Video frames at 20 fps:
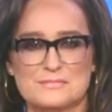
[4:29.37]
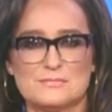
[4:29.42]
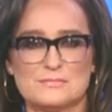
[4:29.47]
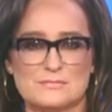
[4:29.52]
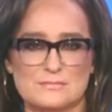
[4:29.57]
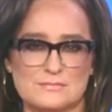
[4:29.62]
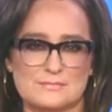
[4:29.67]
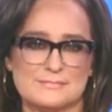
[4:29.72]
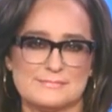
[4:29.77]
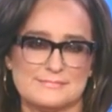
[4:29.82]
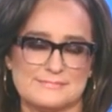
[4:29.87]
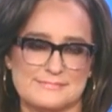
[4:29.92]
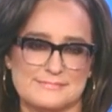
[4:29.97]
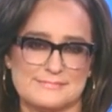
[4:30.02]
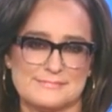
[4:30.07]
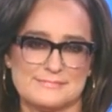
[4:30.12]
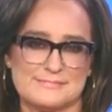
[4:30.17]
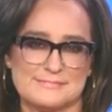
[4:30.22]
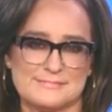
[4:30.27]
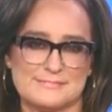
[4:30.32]

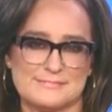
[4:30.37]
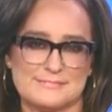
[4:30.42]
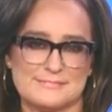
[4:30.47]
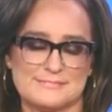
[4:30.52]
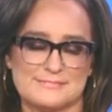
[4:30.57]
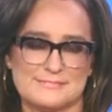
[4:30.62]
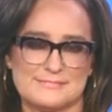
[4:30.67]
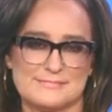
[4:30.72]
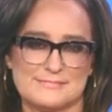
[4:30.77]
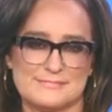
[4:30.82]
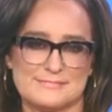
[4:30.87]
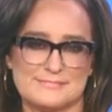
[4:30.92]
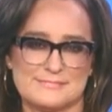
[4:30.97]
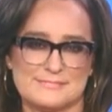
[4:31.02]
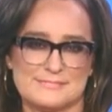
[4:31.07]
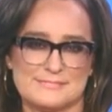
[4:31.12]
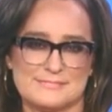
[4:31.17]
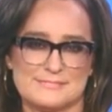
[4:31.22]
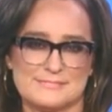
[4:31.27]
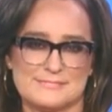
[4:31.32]

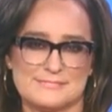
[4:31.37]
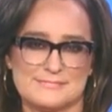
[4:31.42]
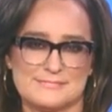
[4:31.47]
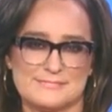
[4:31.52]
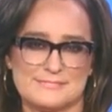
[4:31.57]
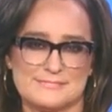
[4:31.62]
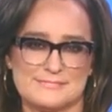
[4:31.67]
The person shown says nothing.